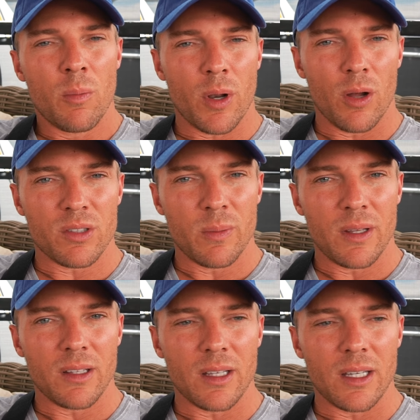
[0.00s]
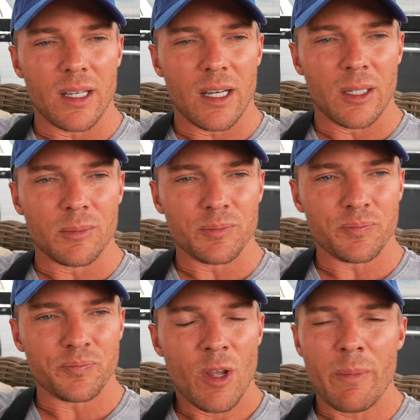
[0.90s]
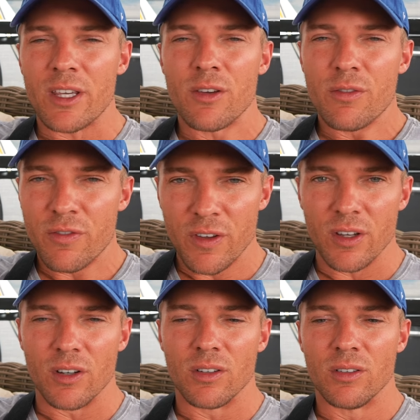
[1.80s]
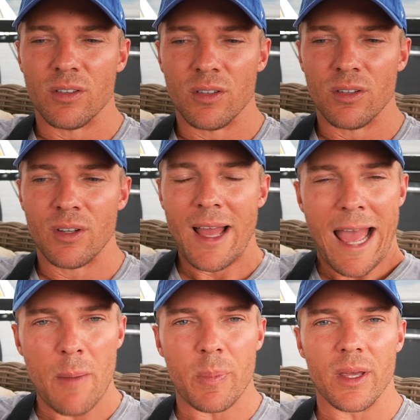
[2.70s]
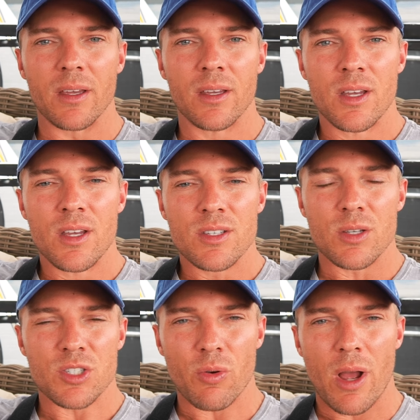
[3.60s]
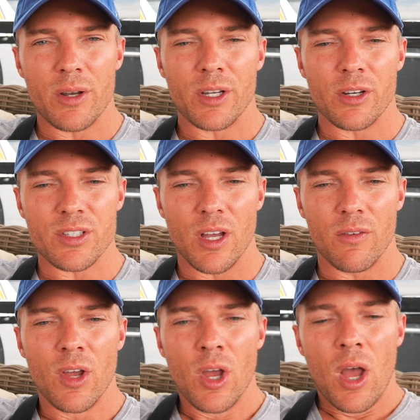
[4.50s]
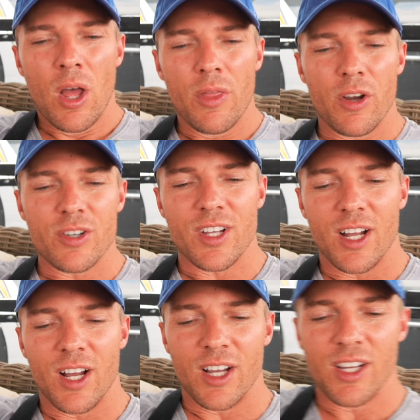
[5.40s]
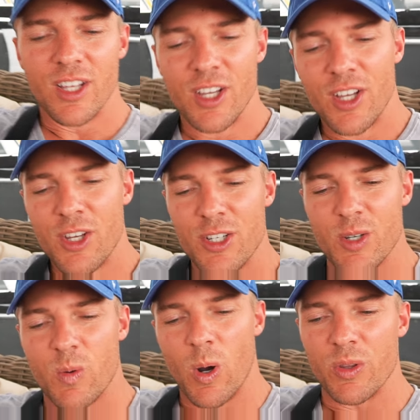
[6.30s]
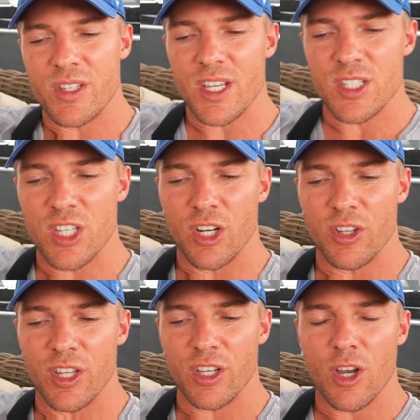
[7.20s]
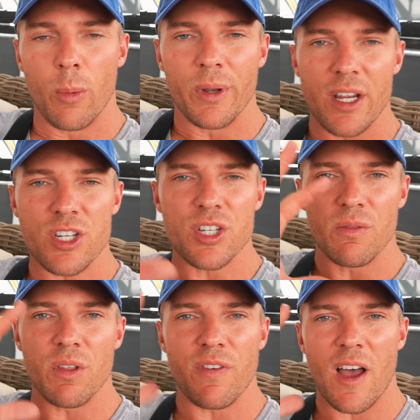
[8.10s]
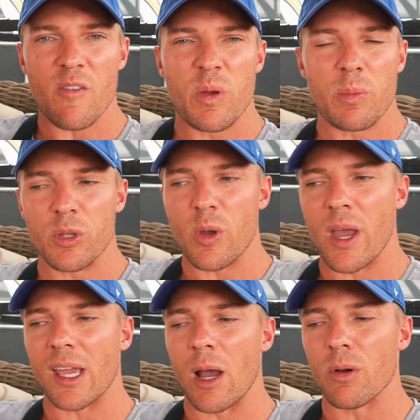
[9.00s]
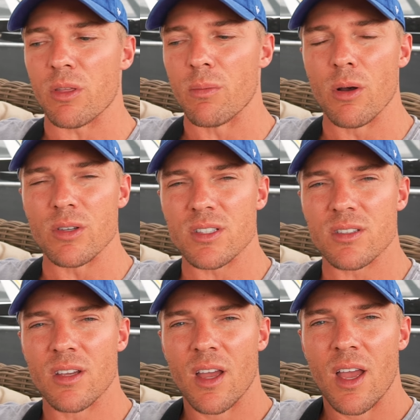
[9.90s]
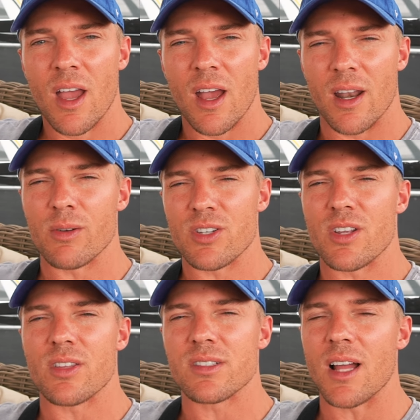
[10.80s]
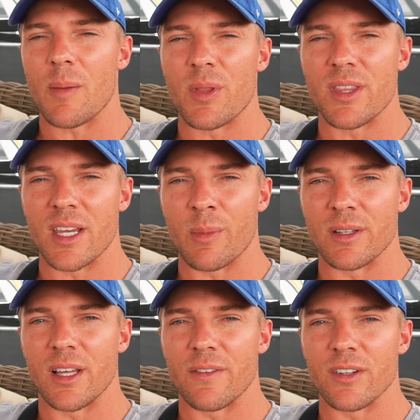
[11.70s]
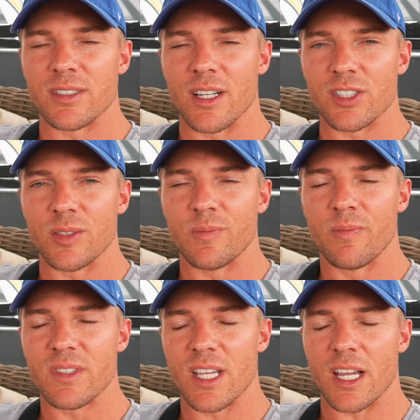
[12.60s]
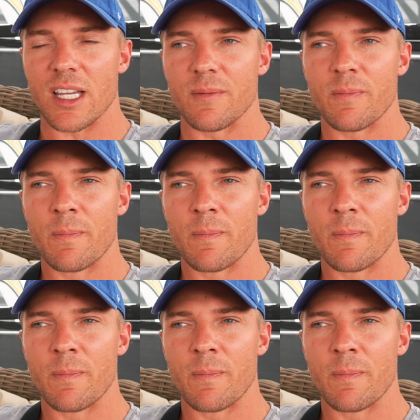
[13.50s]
but ultimately um, make you feel happy. So surrounding yourself, there's a there's a quote that says you're the culmination of the five people you hang out with most. And I want you to stop and think about that for a section, second.